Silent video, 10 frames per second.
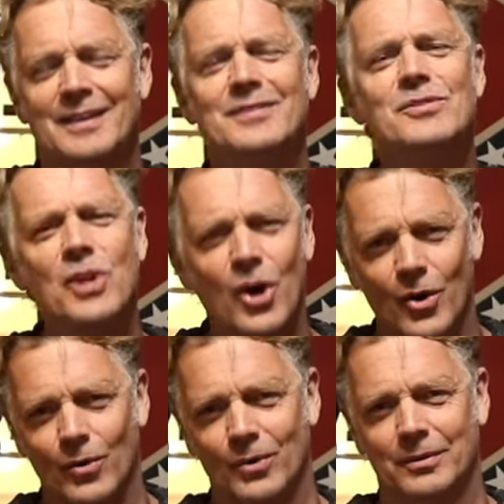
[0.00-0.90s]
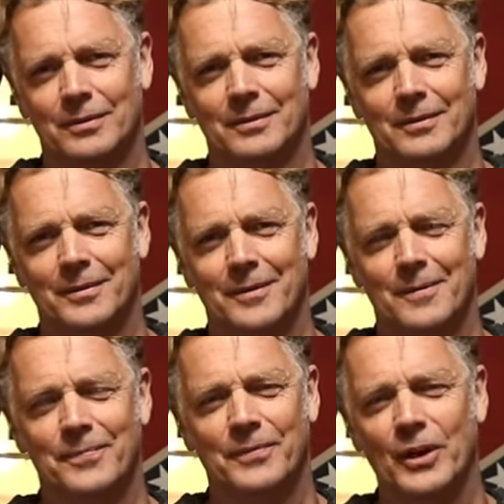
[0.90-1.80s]
no.
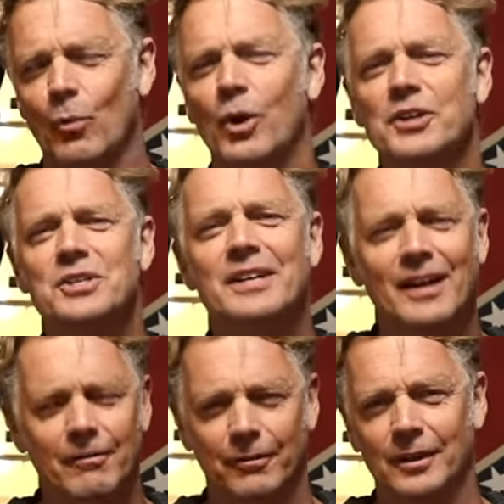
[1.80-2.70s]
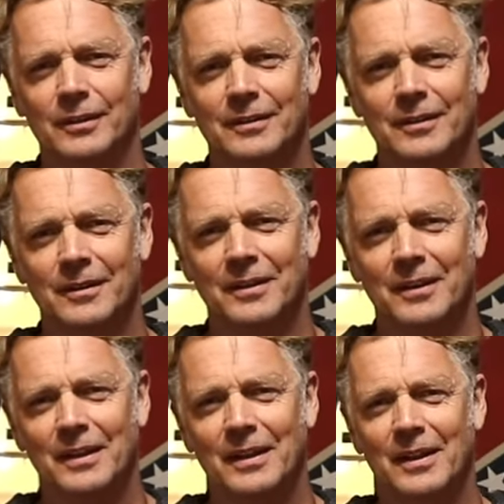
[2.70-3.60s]
There was never,
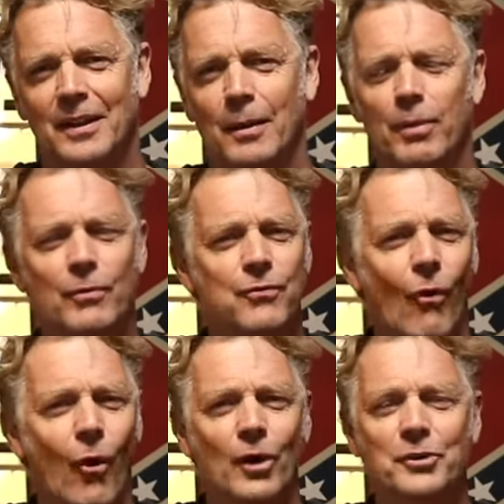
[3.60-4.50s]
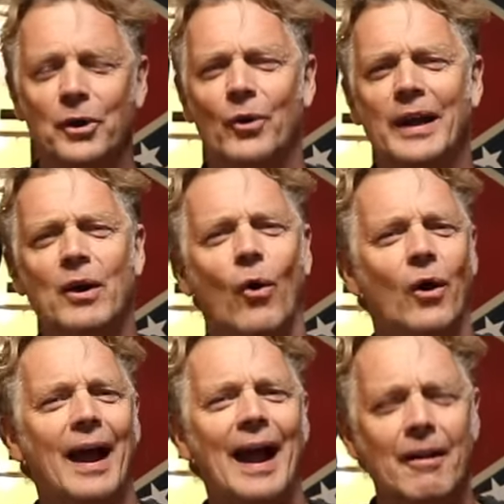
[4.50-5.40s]
before, during,
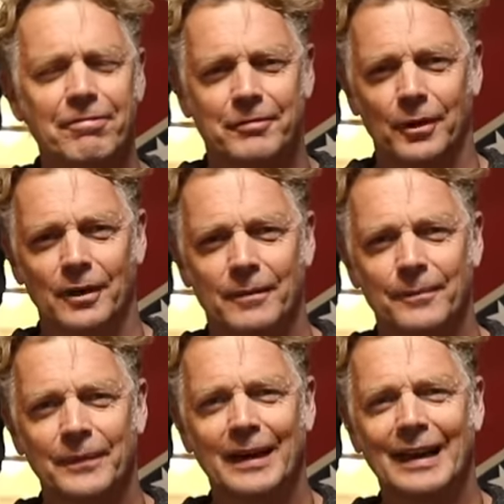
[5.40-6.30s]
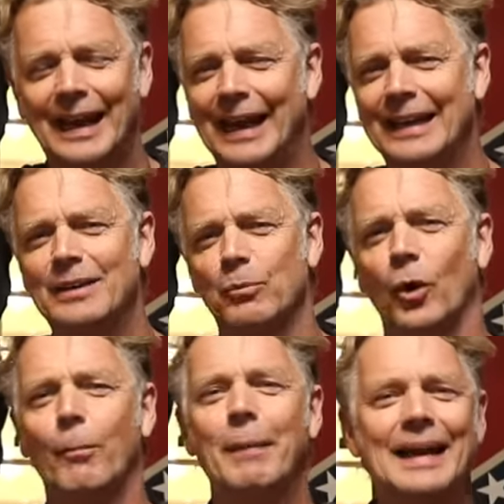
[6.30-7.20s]
or after, any
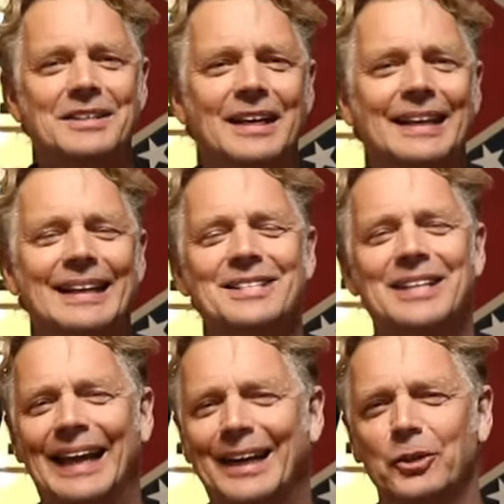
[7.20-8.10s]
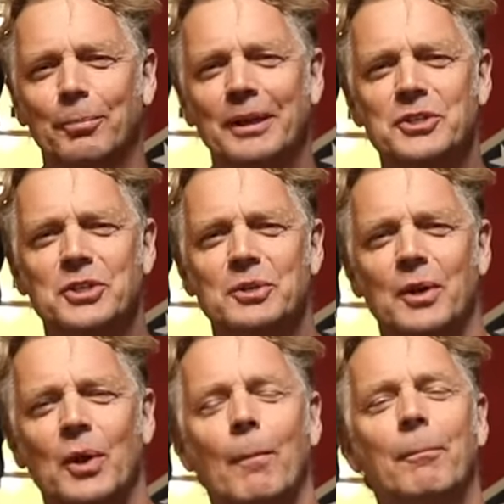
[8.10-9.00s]
romantic entanglements
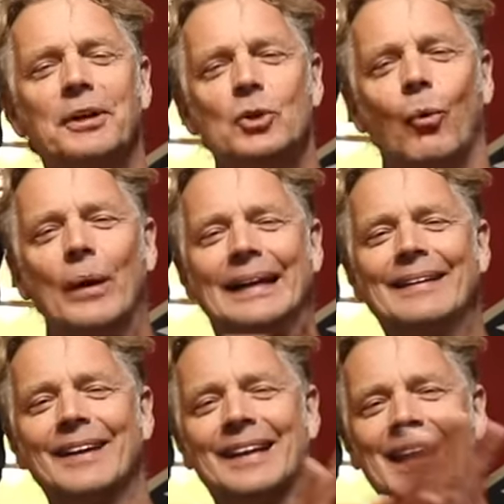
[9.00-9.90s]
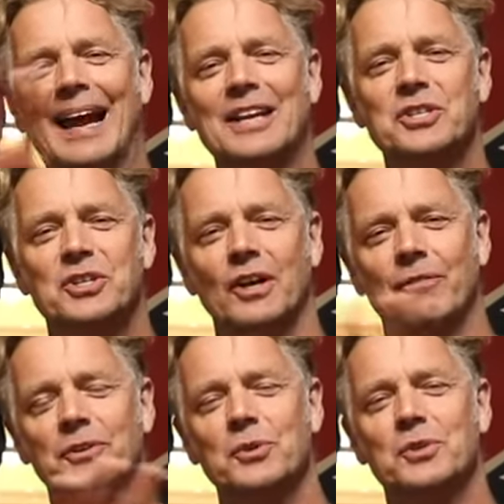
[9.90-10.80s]
between the casts of
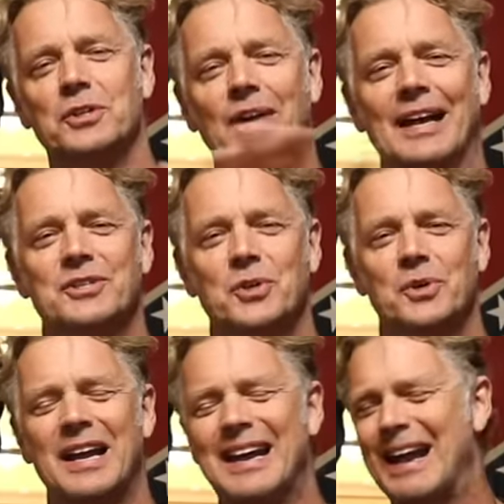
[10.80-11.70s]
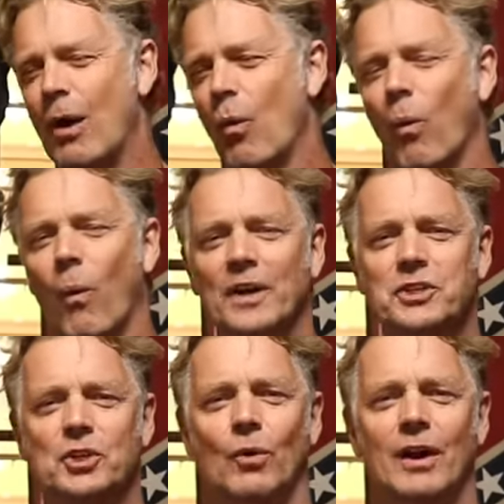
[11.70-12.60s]
the Dukes of Hazzard
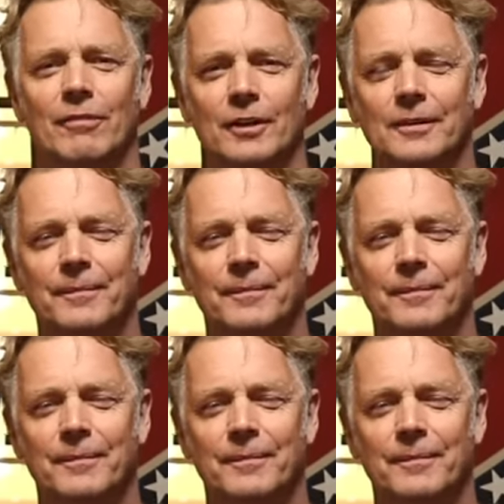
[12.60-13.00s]
whatsoever.